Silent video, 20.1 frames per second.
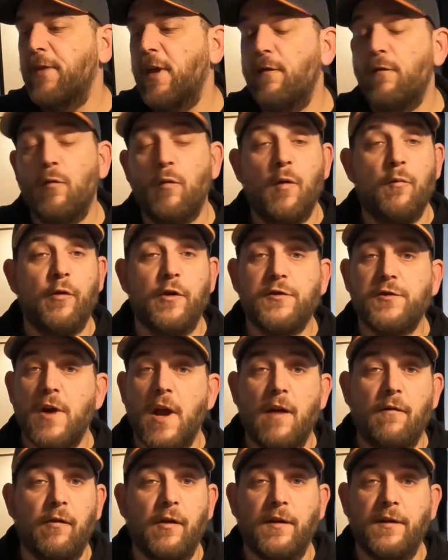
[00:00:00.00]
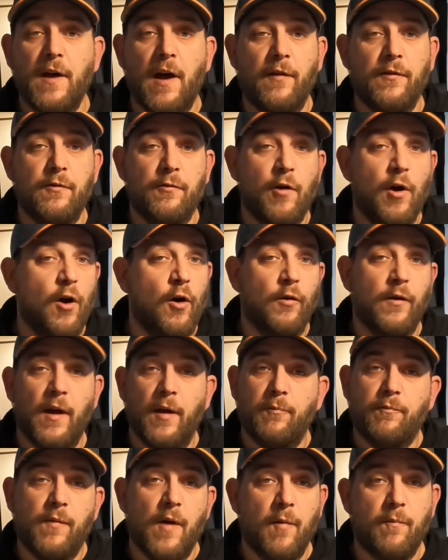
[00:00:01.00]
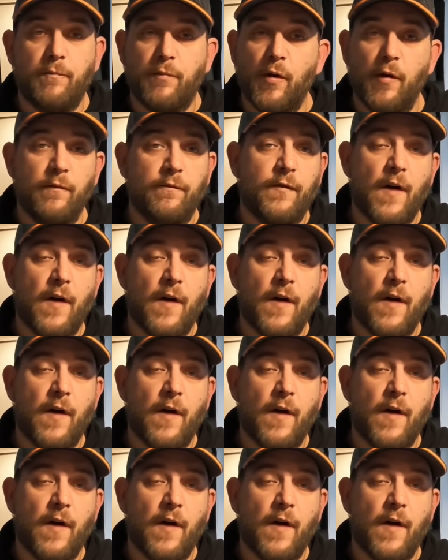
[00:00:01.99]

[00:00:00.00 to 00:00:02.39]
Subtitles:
Even when we're traveling down the road, I put